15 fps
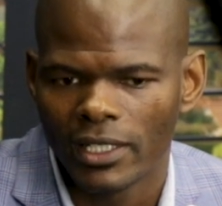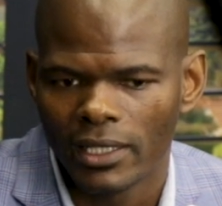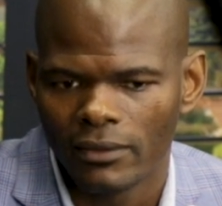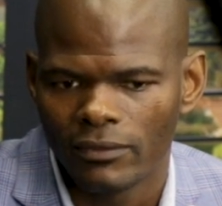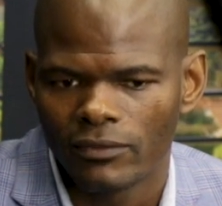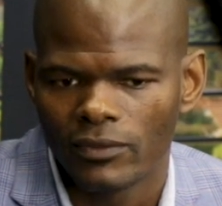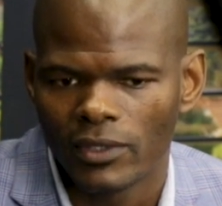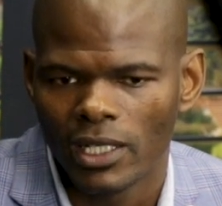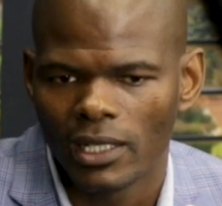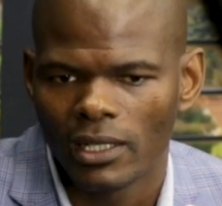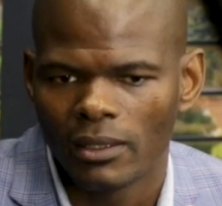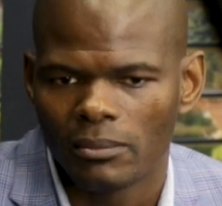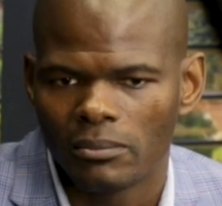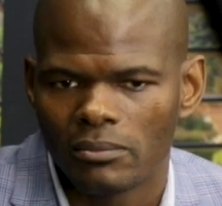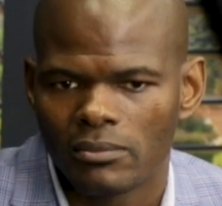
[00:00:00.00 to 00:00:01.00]
have
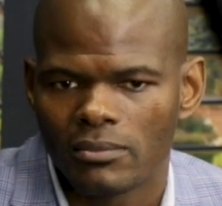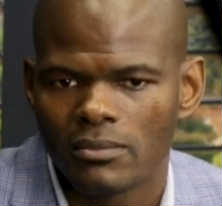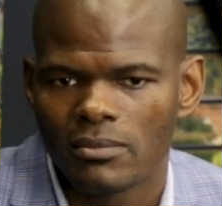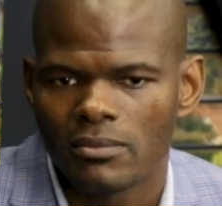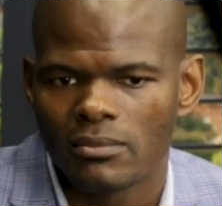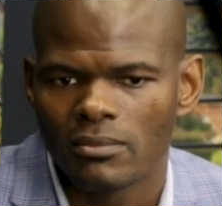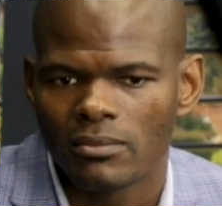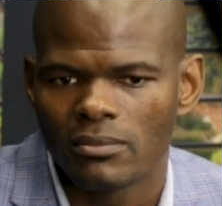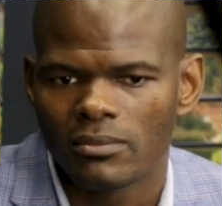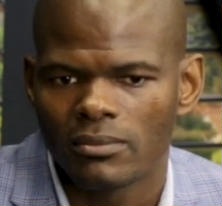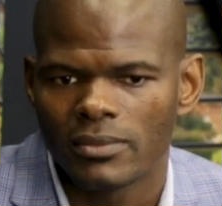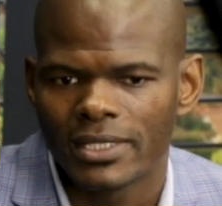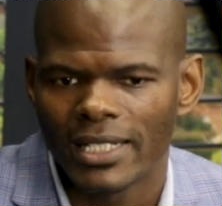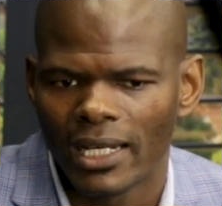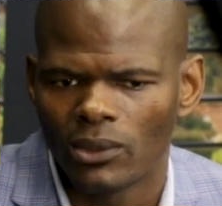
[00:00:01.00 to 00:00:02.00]

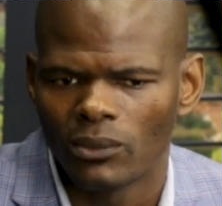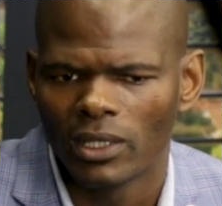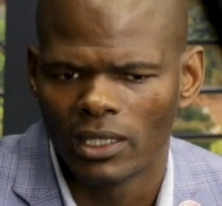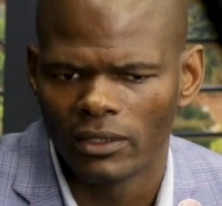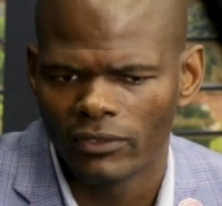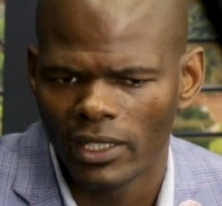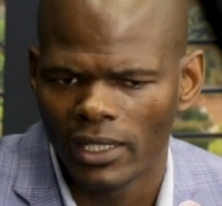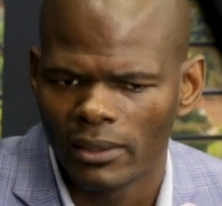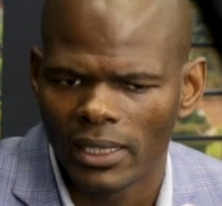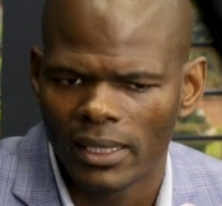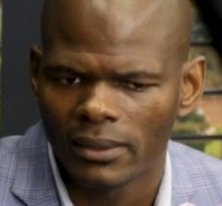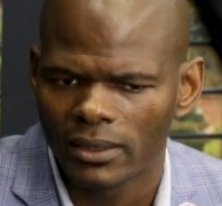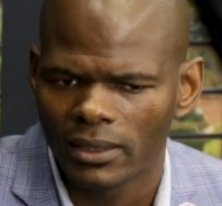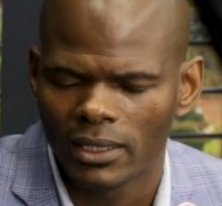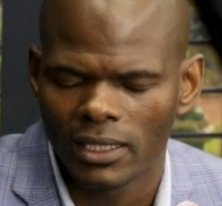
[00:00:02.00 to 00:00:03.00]
done well,